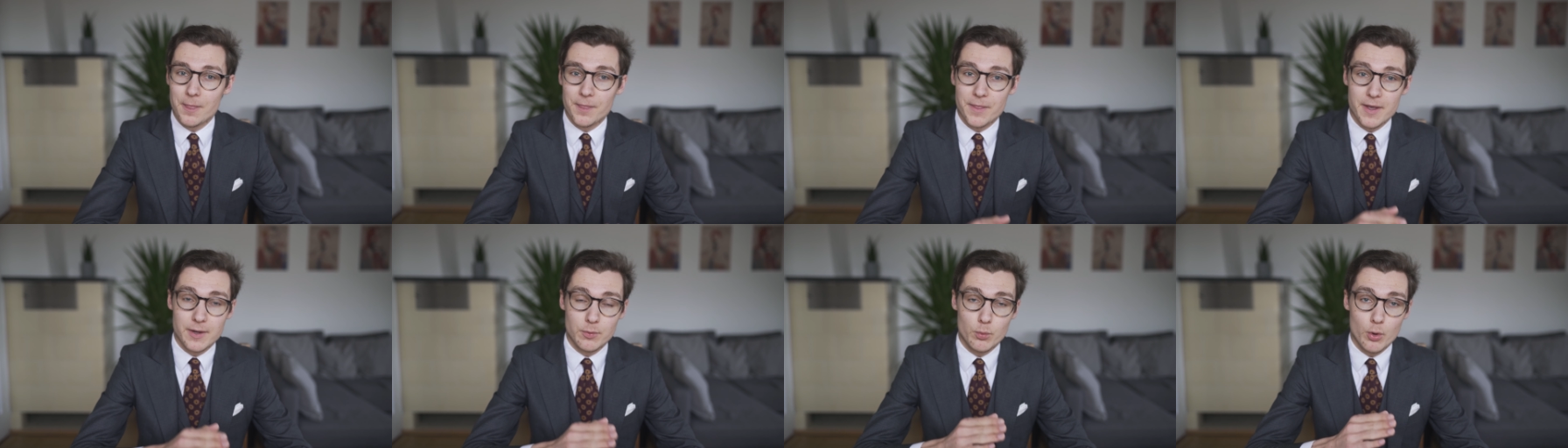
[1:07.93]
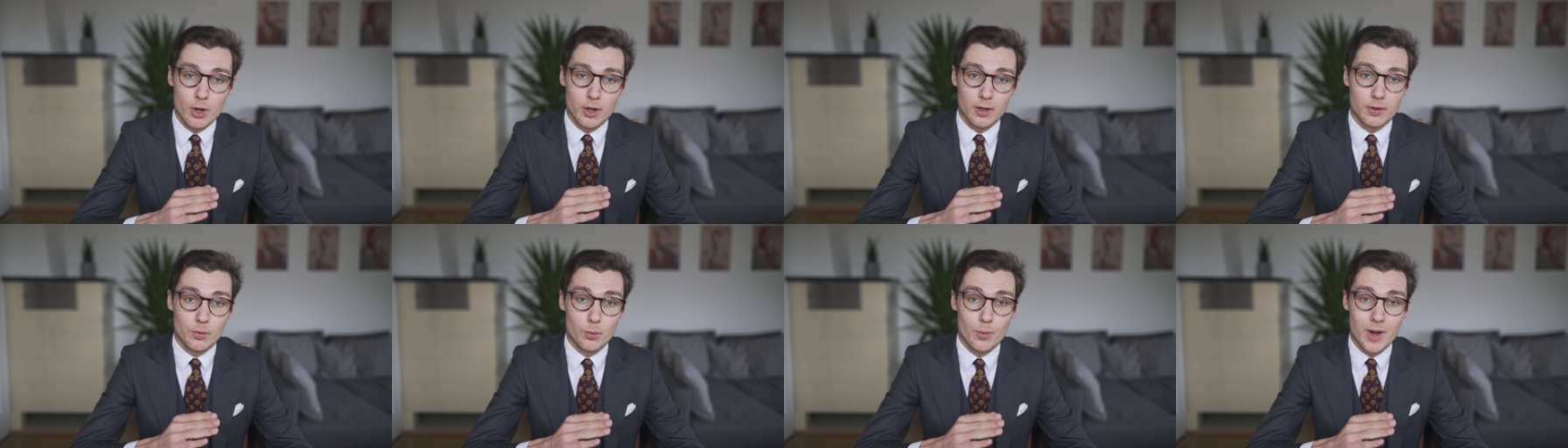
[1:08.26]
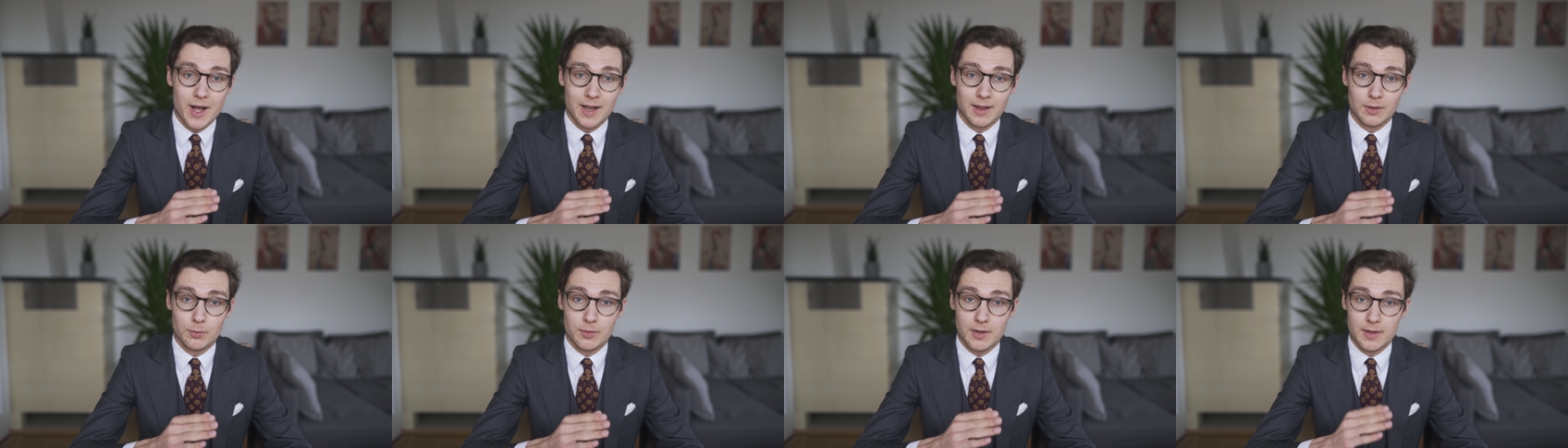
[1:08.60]
They work
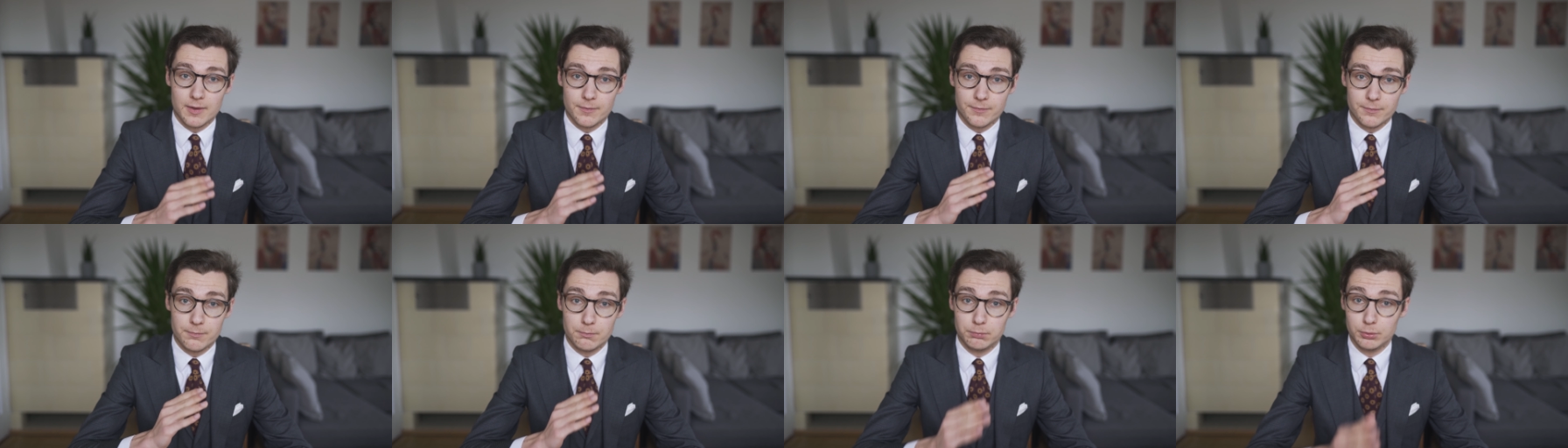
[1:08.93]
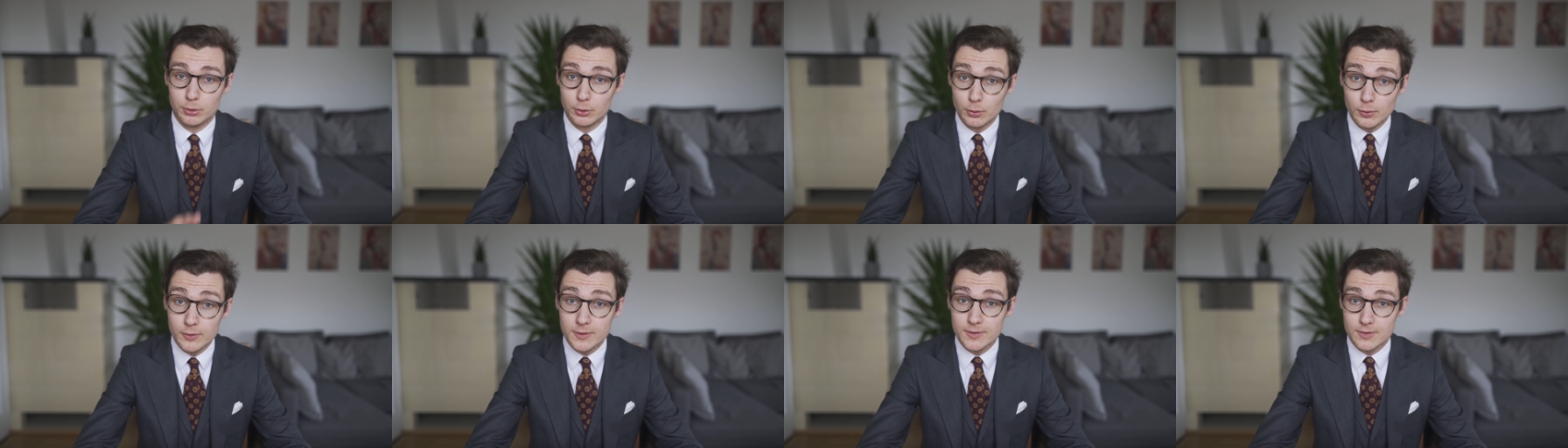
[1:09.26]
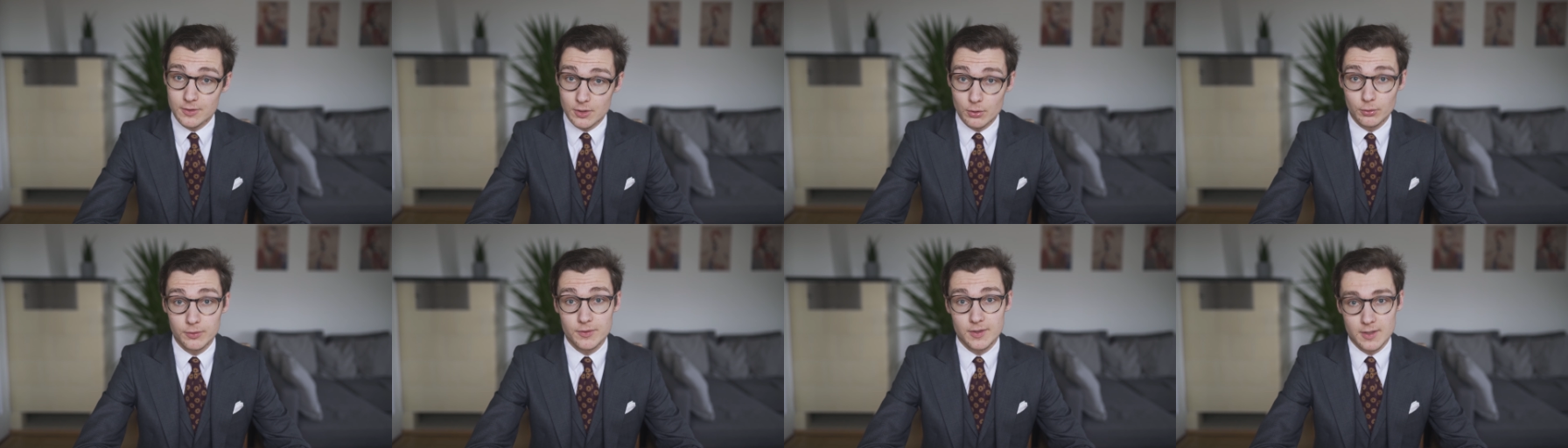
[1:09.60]
well with blue
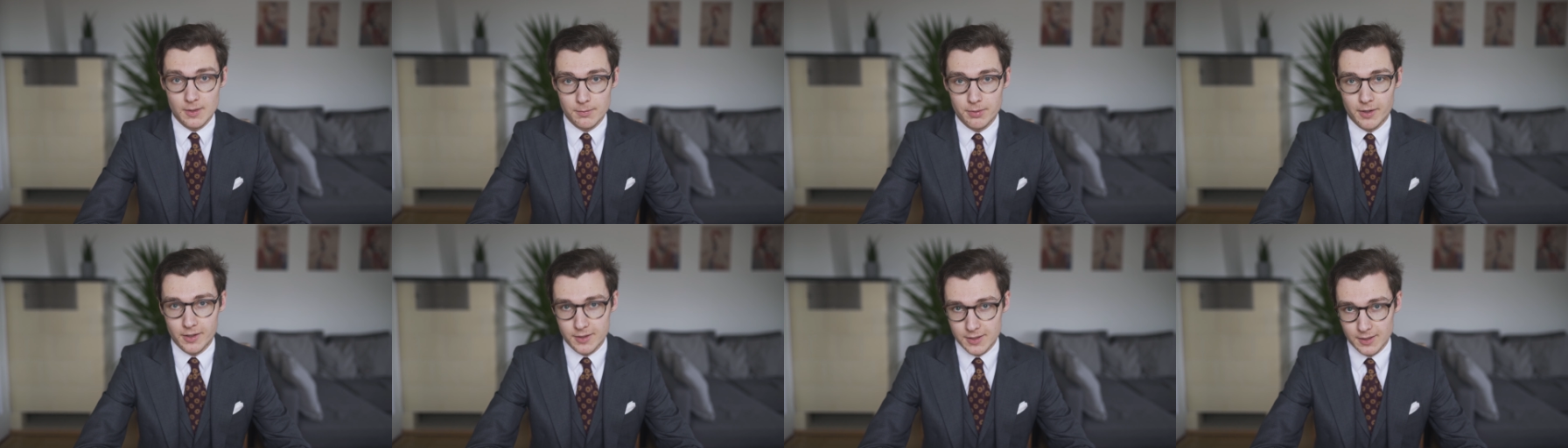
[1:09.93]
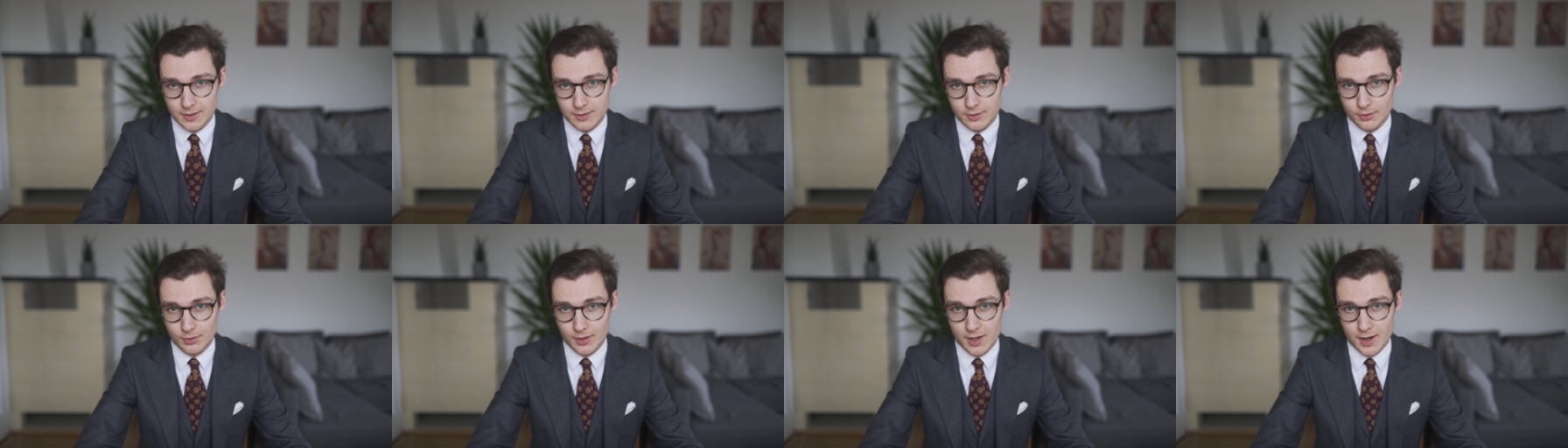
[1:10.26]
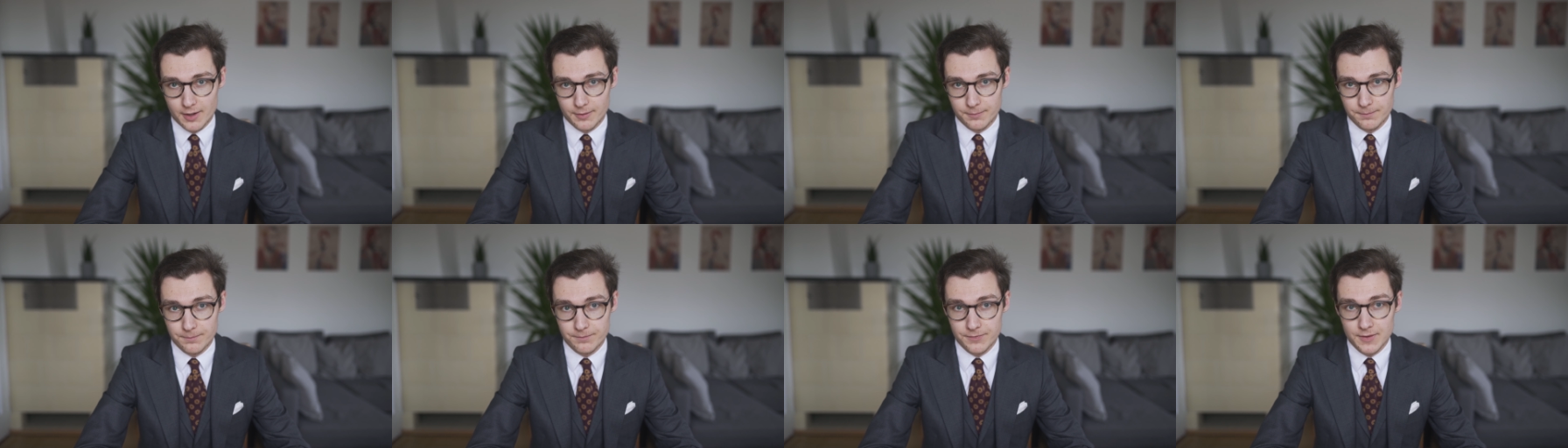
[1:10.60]
suits in
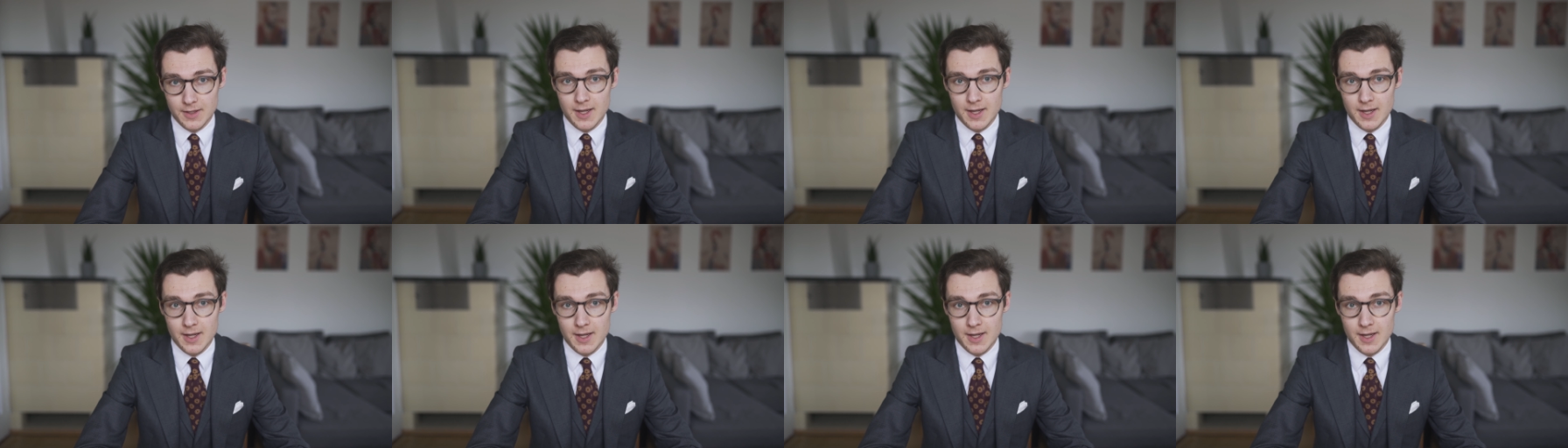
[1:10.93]
particular.